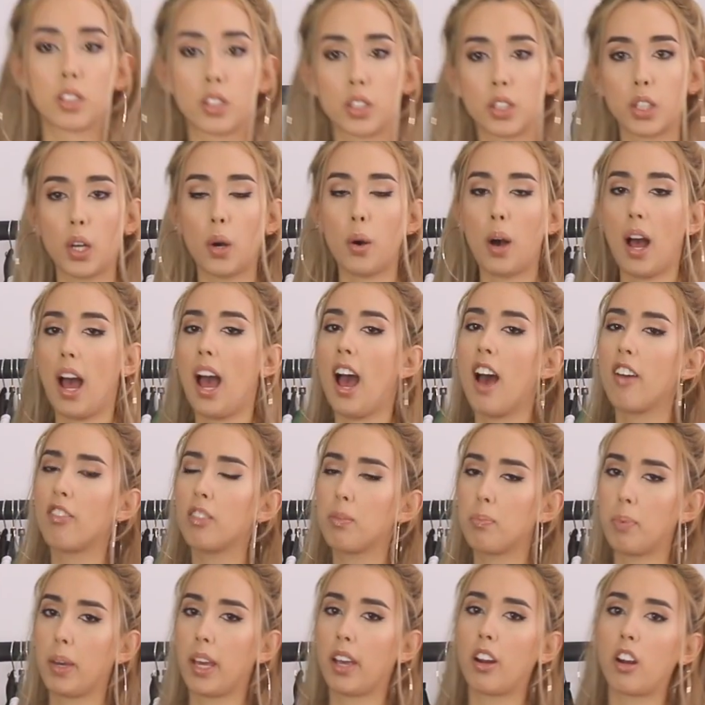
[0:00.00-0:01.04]
So I have
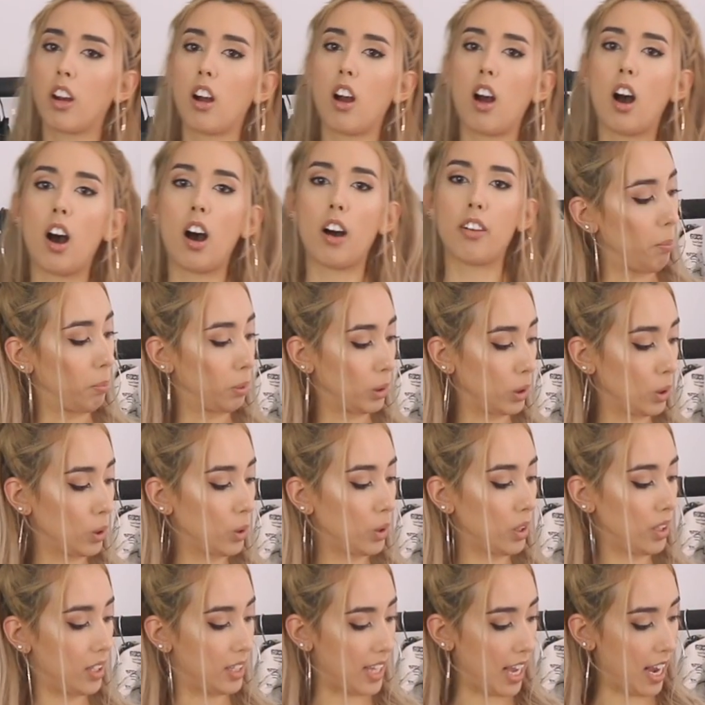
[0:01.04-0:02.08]
a pair of
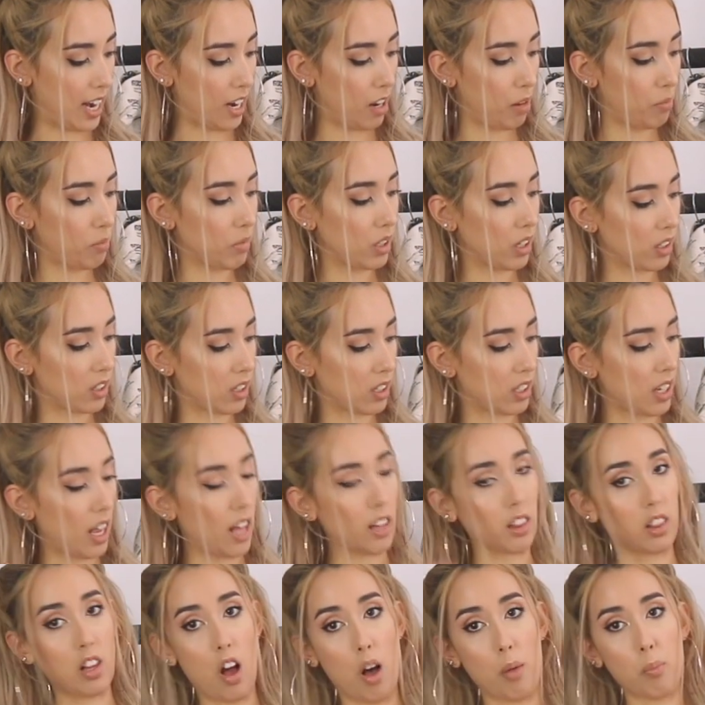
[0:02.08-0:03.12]
blue denim. This is
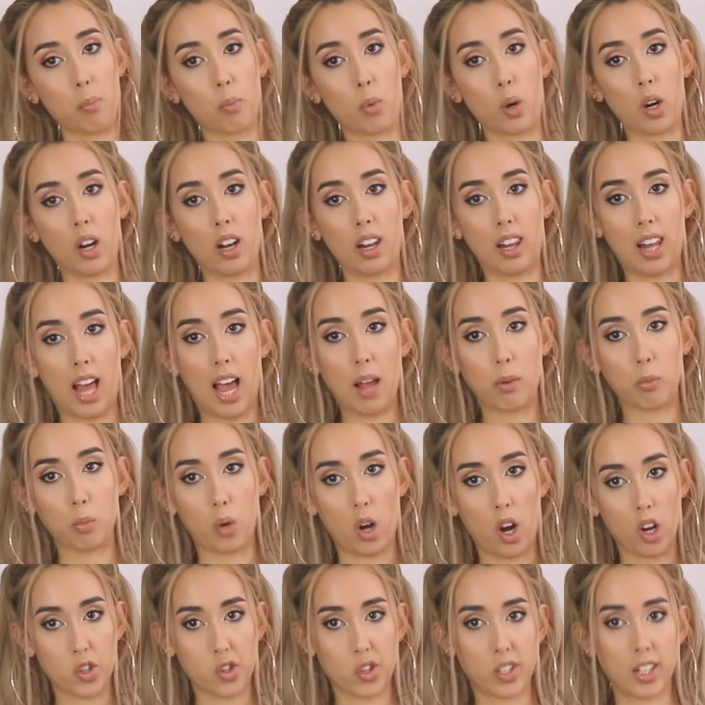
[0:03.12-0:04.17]
a lot more light
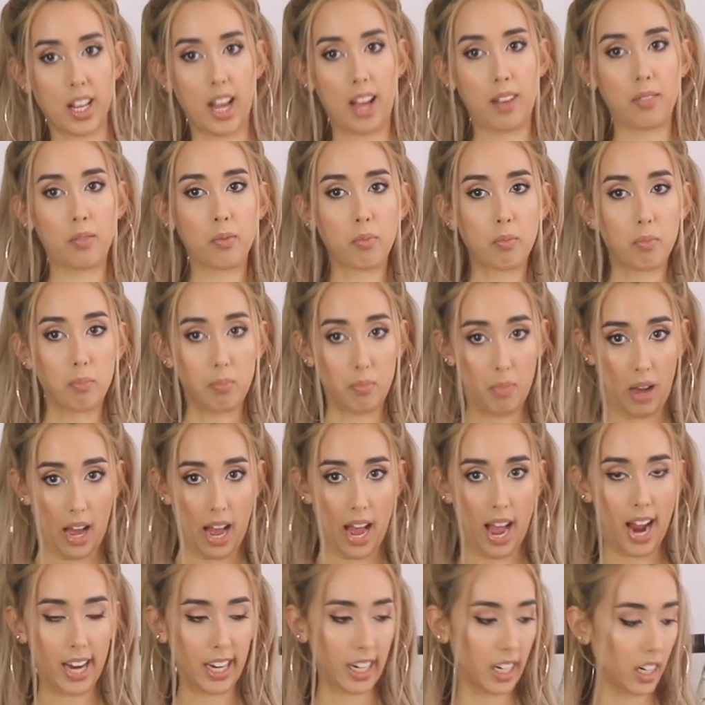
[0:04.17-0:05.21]
wash than
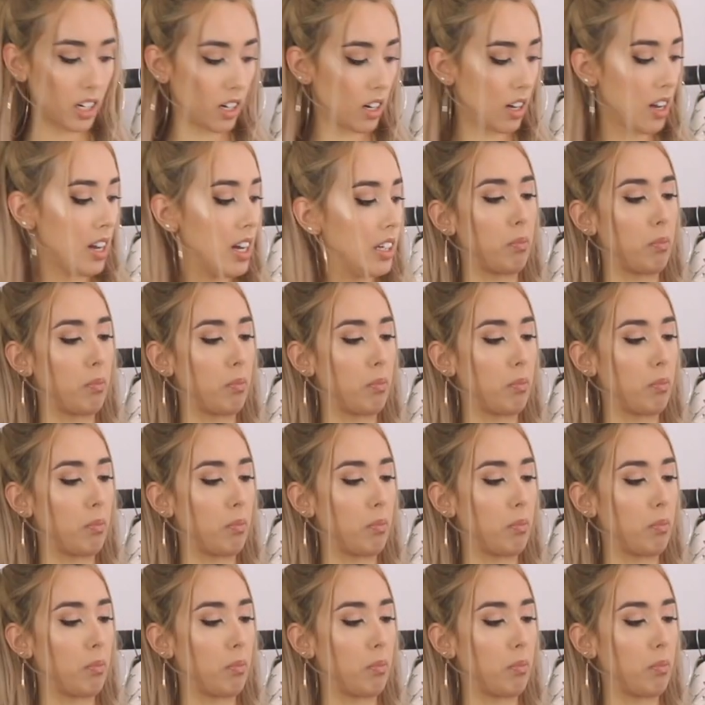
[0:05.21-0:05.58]
mine.